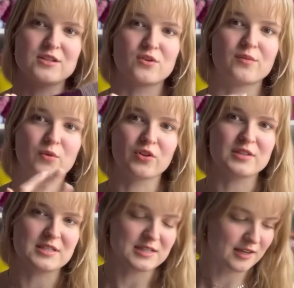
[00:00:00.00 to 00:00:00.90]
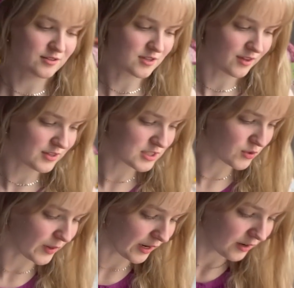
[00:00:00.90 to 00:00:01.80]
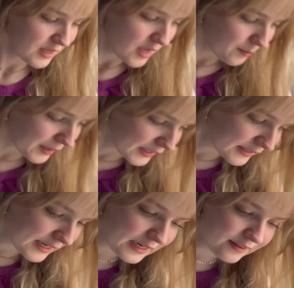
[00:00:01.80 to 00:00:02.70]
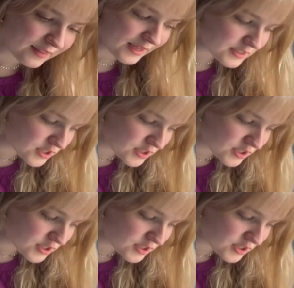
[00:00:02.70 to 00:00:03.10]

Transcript: sort of more of the details on this square. But I laid that